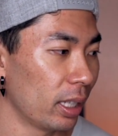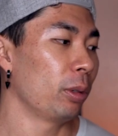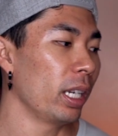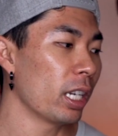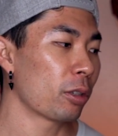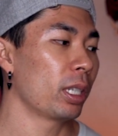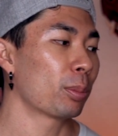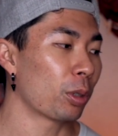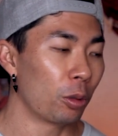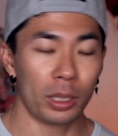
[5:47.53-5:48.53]
We
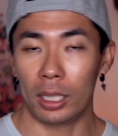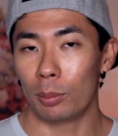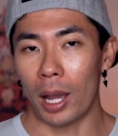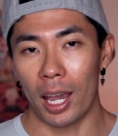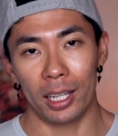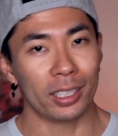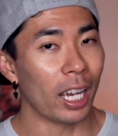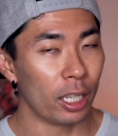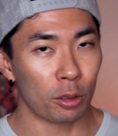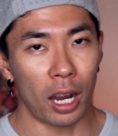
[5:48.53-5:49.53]
increased protein by
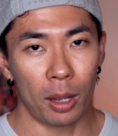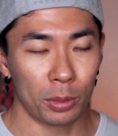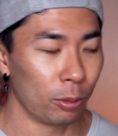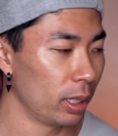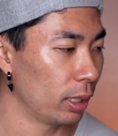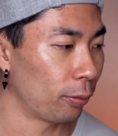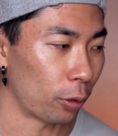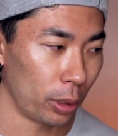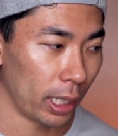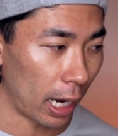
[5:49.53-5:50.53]
10 grams, which is
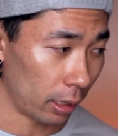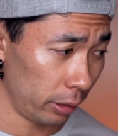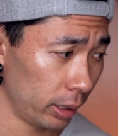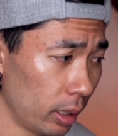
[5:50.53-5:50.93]
40 calories.